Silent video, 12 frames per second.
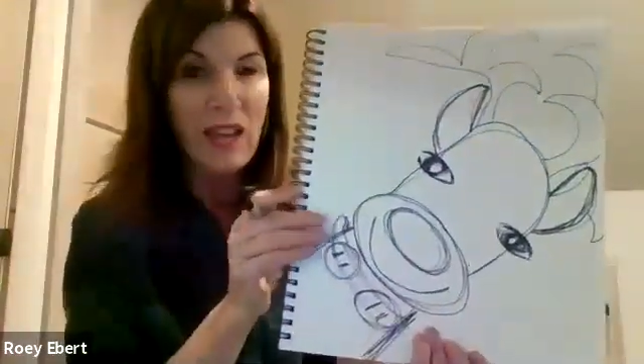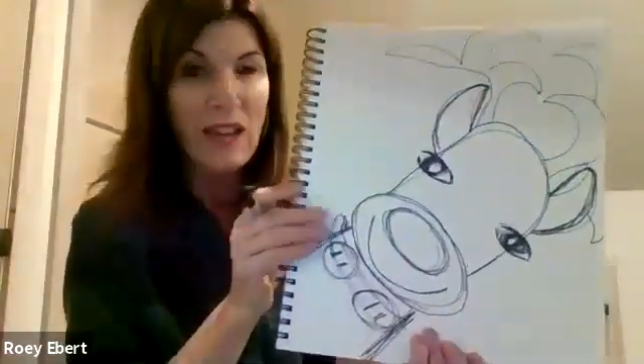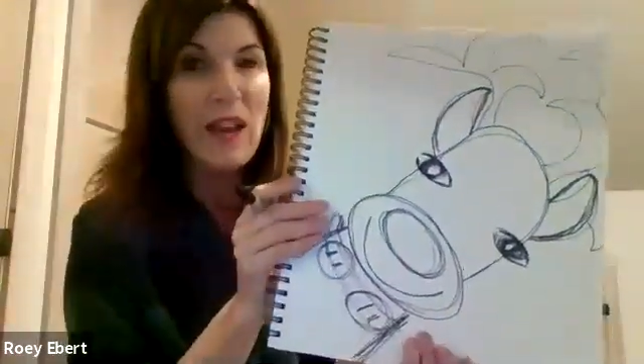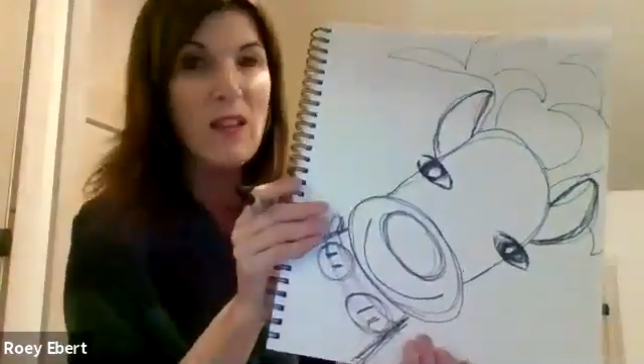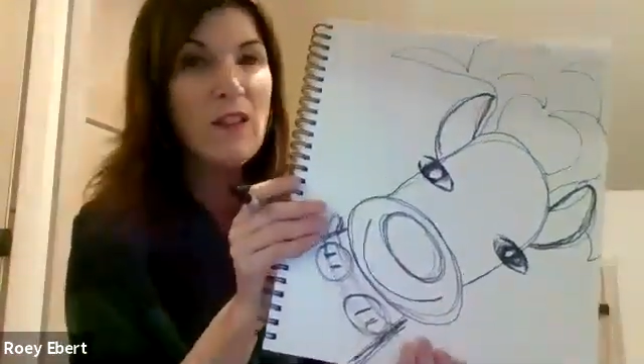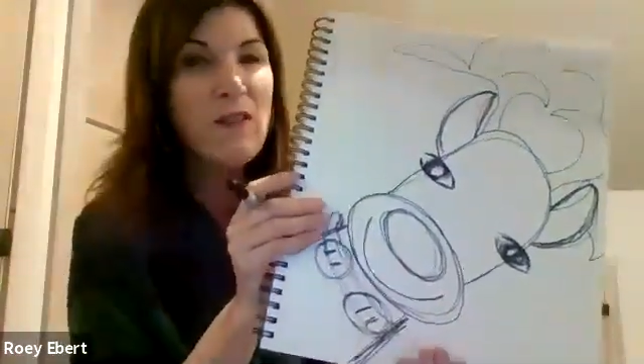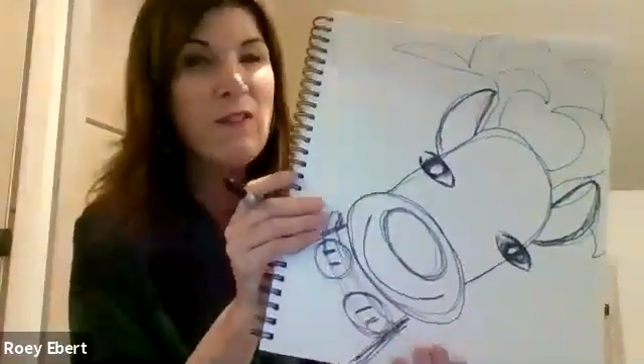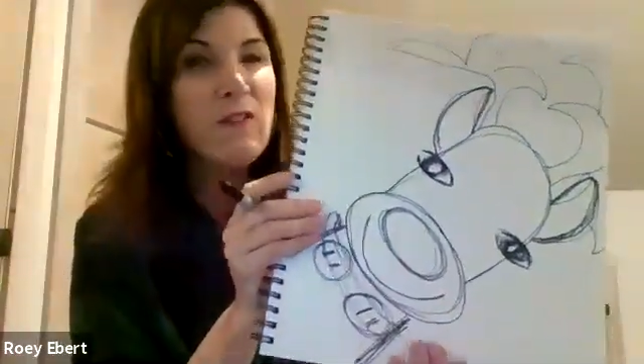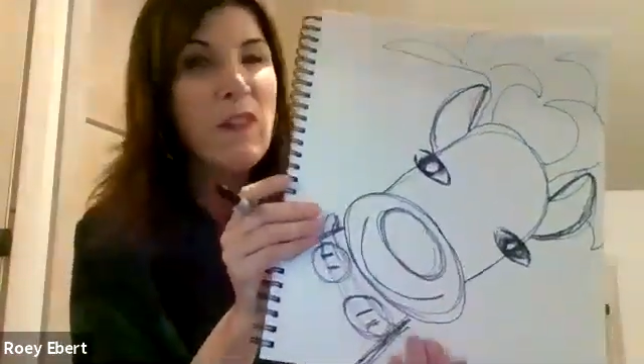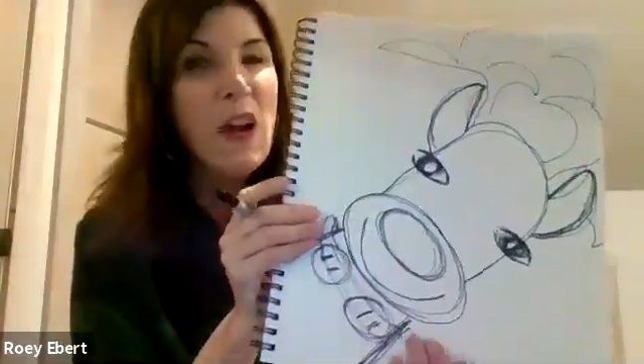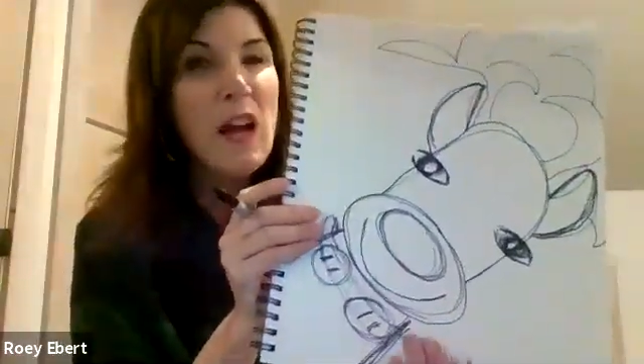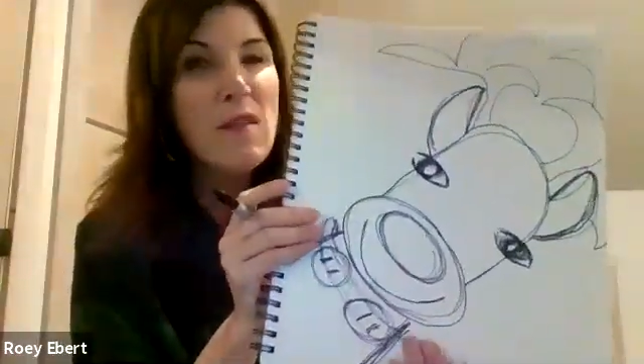Now the
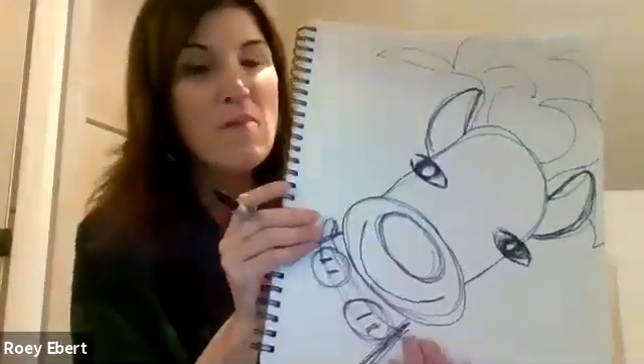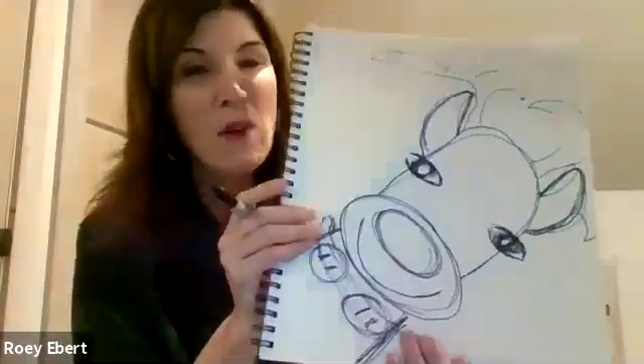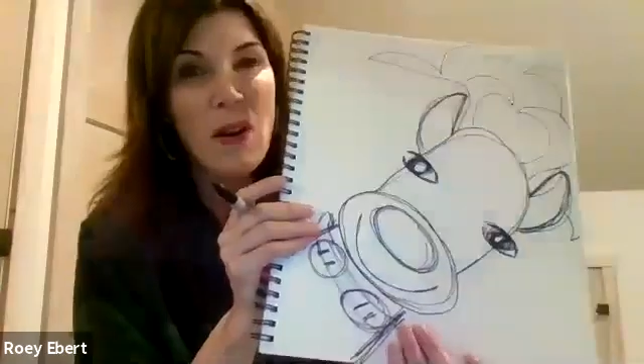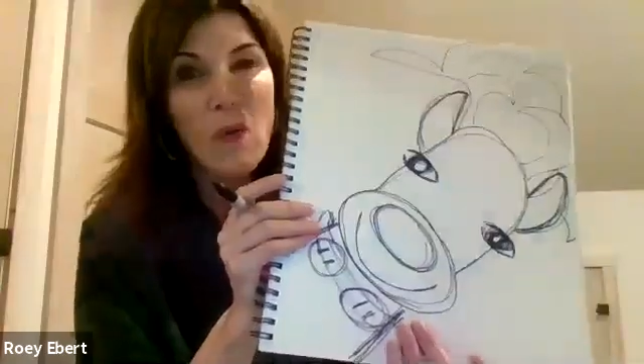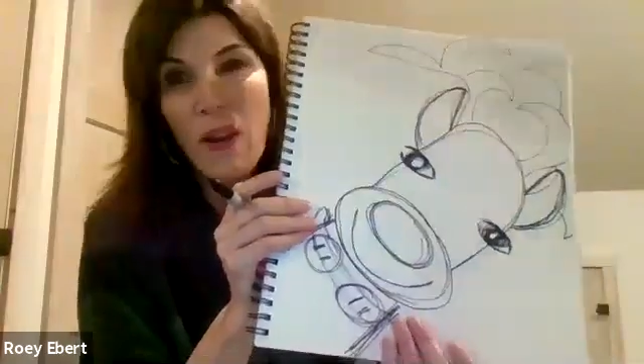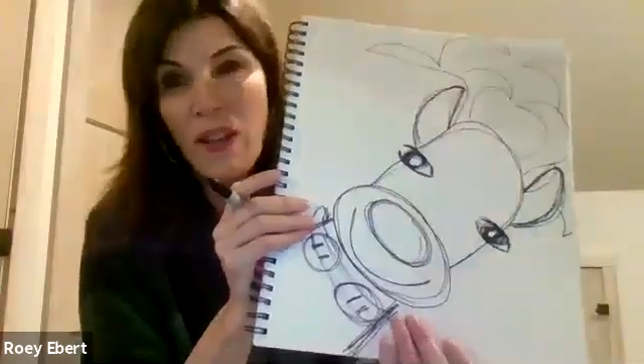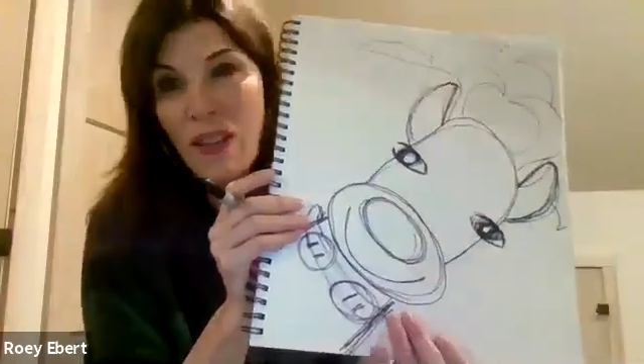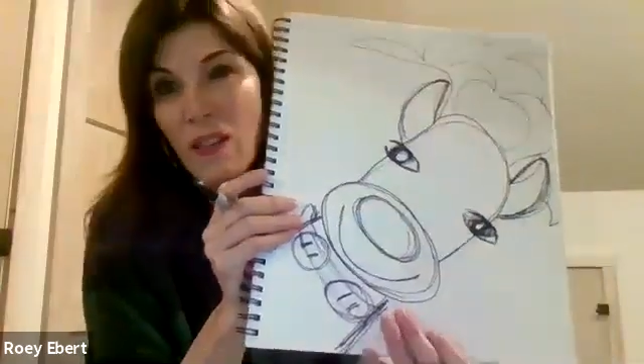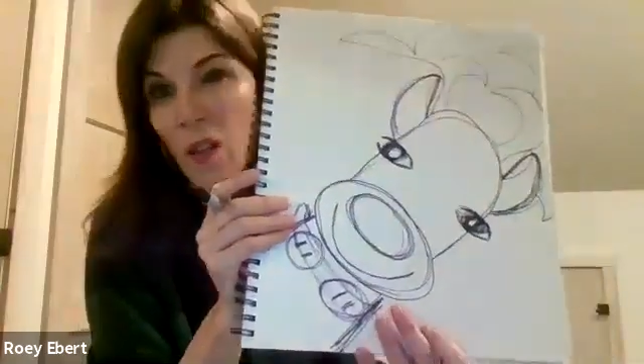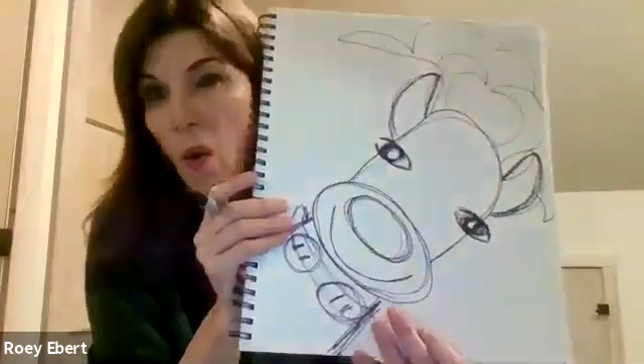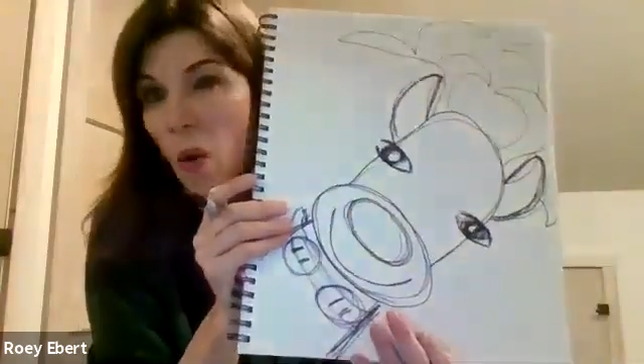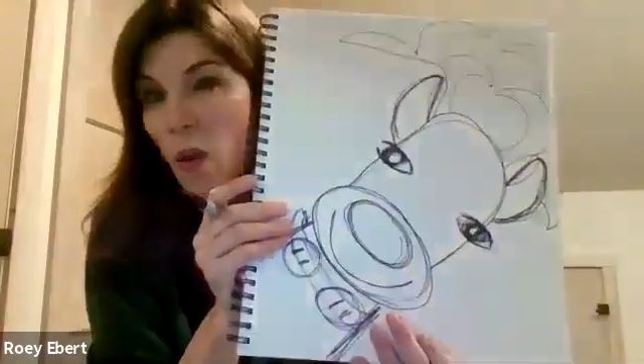fun part, well, I think
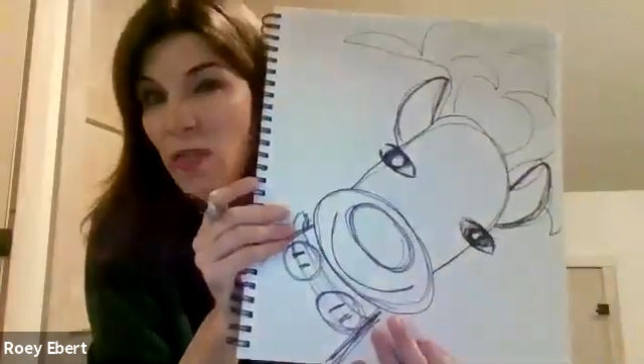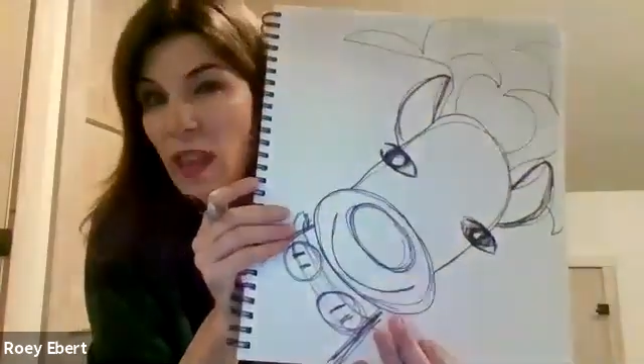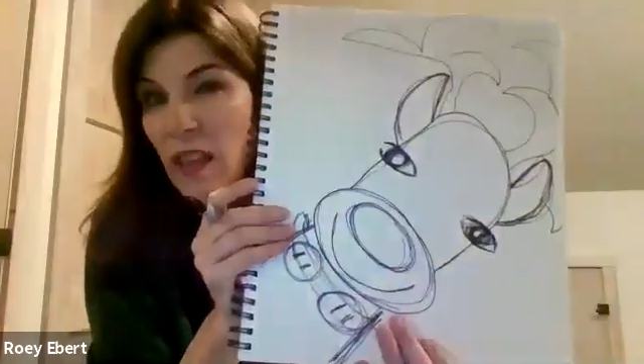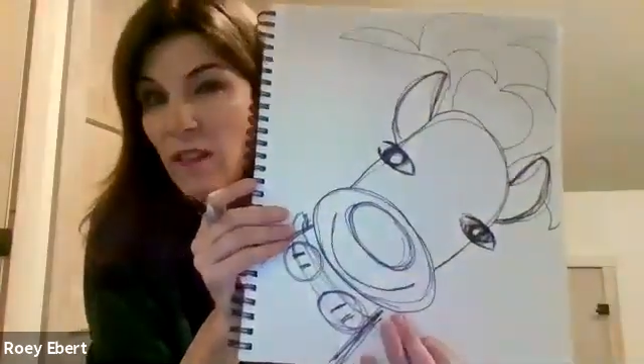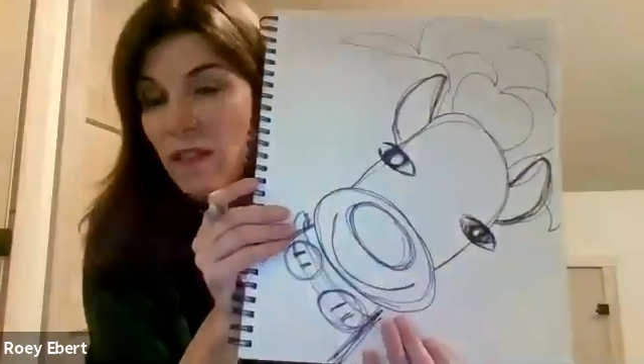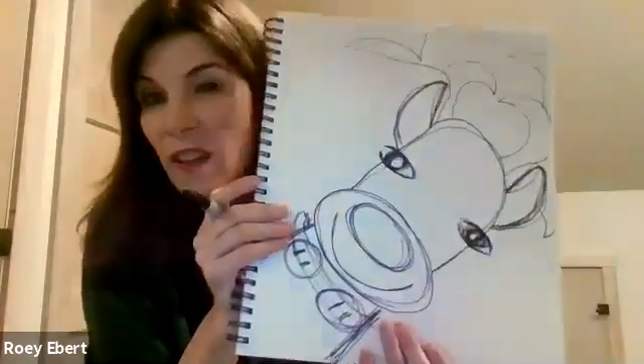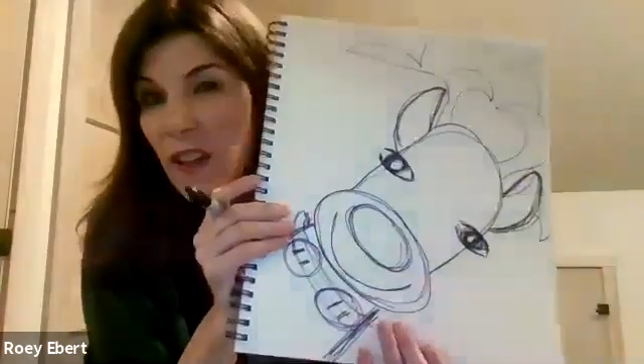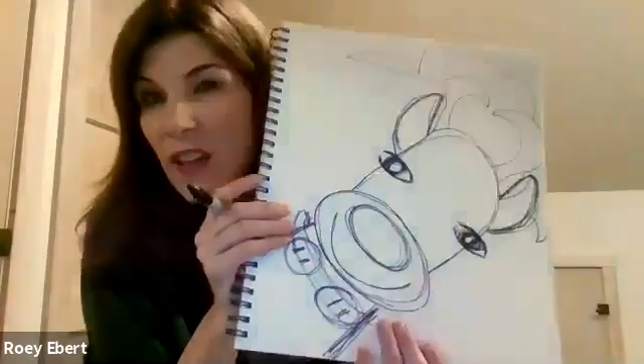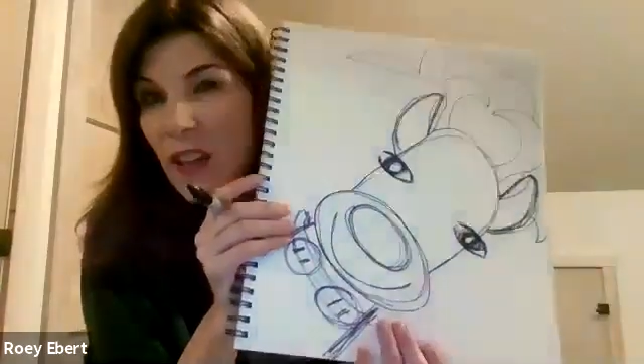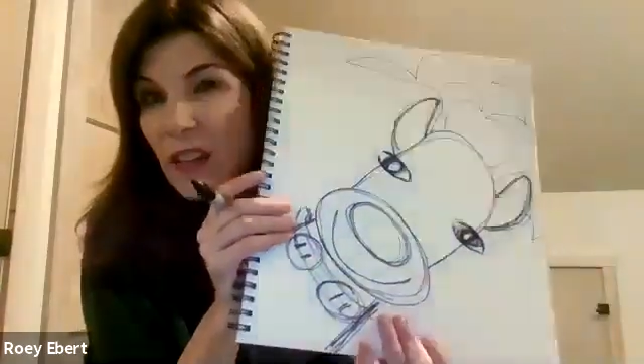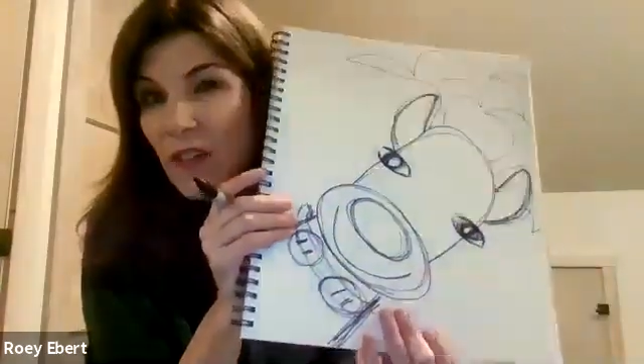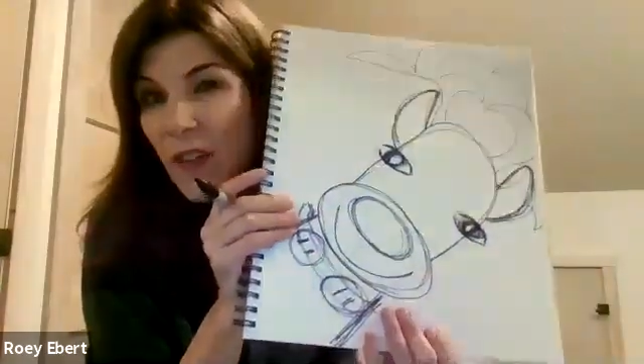the whole thing
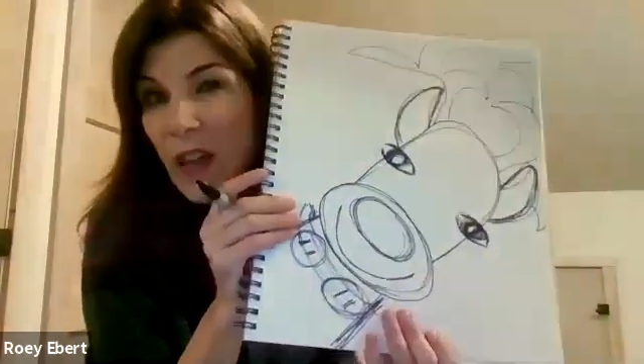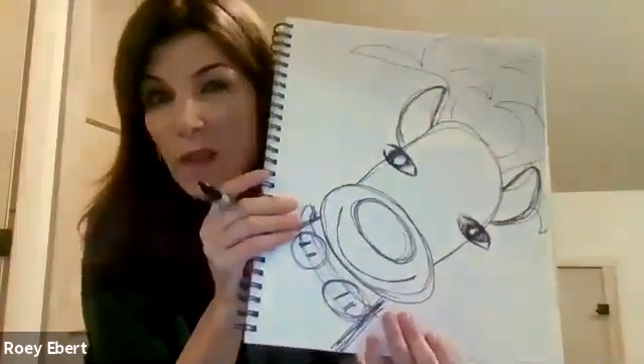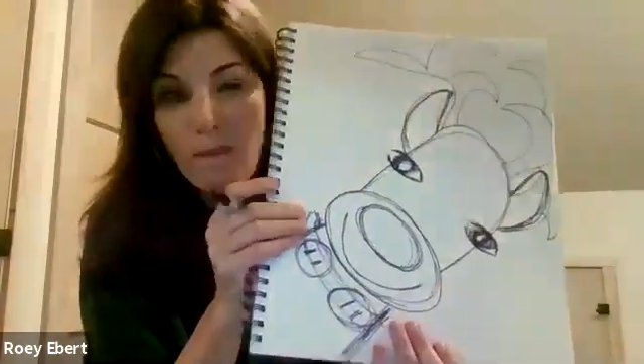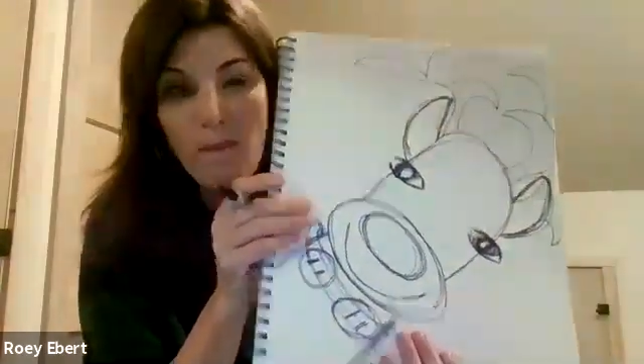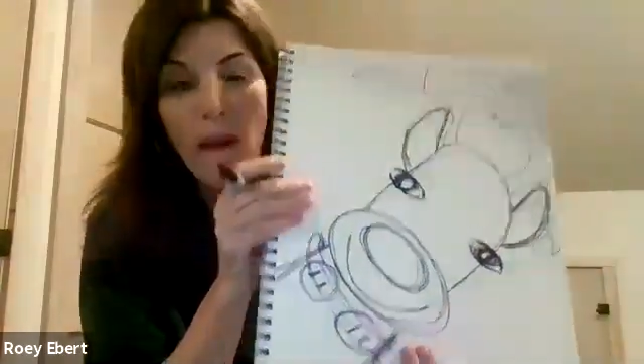is fun,